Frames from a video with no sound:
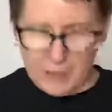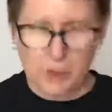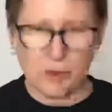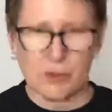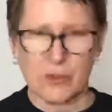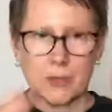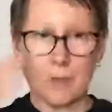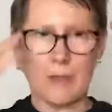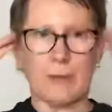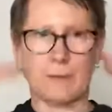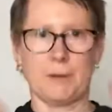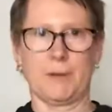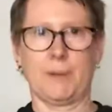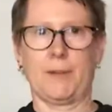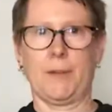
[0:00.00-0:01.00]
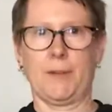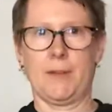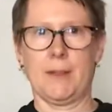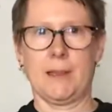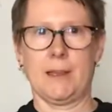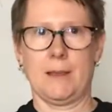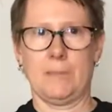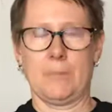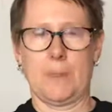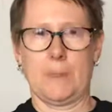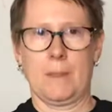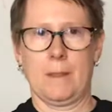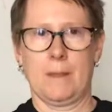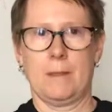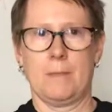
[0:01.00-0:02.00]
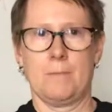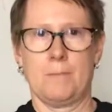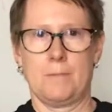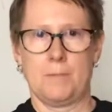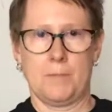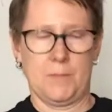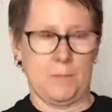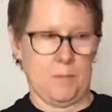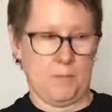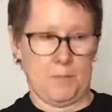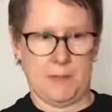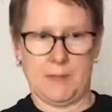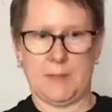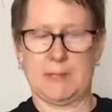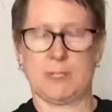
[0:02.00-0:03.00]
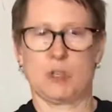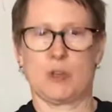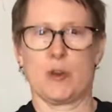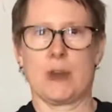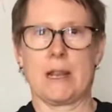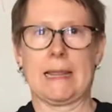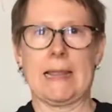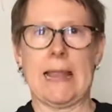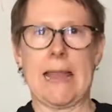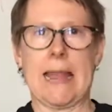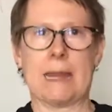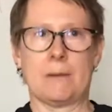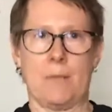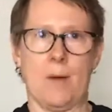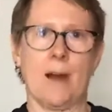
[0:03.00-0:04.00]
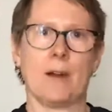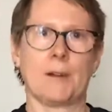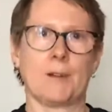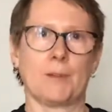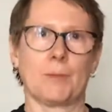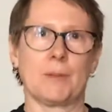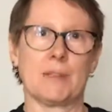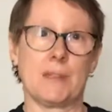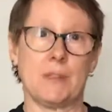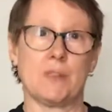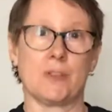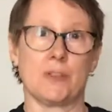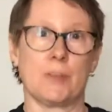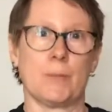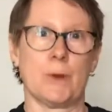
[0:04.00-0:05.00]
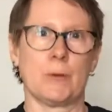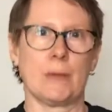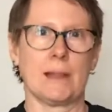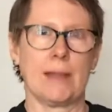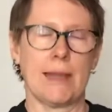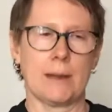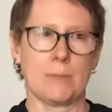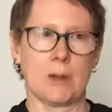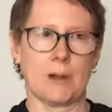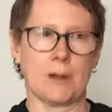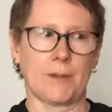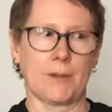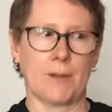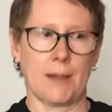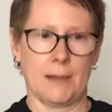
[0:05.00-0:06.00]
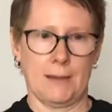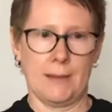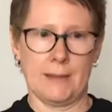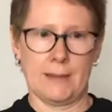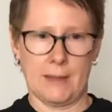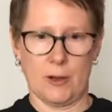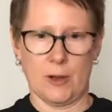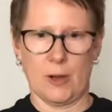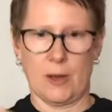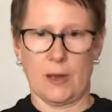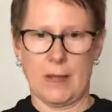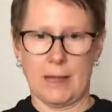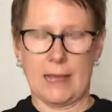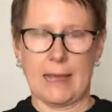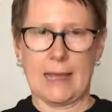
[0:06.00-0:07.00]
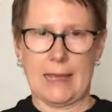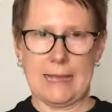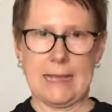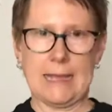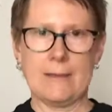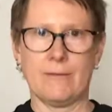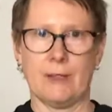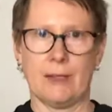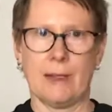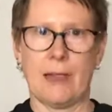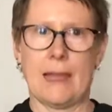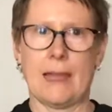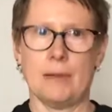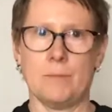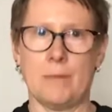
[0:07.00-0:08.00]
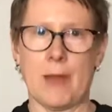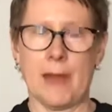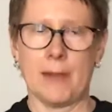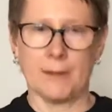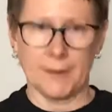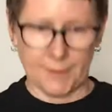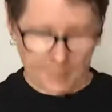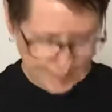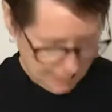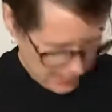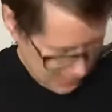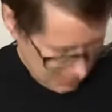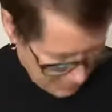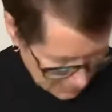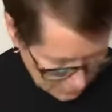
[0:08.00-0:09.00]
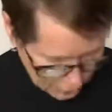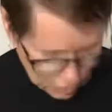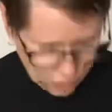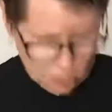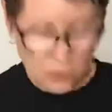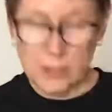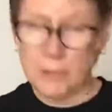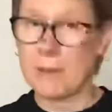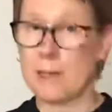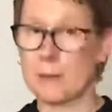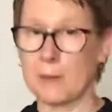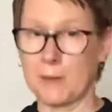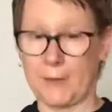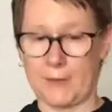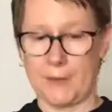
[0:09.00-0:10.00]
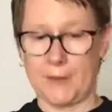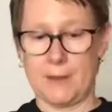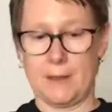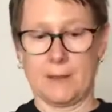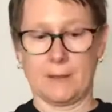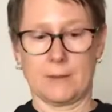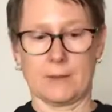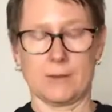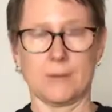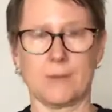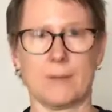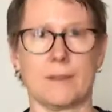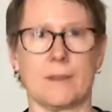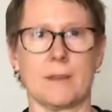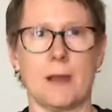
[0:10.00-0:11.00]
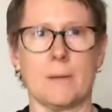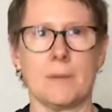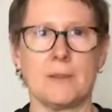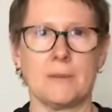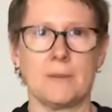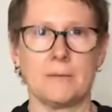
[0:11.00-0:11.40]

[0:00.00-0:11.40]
you should be able to see the certain landmarks. We teach you the bony landmarks, that they're even and balanced. So you should be able to see through the thumb and the